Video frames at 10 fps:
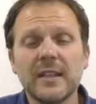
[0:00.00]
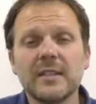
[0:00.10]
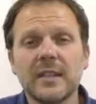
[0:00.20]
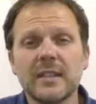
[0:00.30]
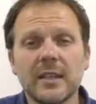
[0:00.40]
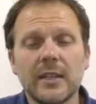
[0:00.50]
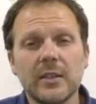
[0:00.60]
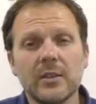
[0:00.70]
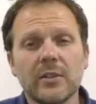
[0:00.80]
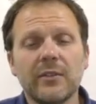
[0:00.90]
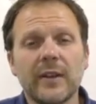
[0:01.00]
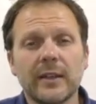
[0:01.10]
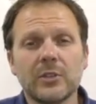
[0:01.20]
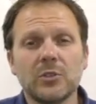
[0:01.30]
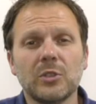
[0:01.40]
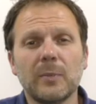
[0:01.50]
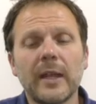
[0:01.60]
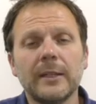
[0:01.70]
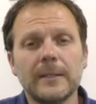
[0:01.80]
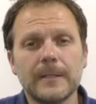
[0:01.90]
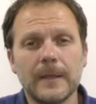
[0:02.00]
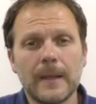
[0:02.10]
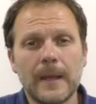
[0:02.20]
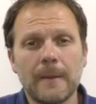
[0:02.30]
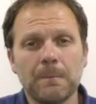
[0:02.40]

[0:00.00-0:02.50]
16 years of financial dependency there.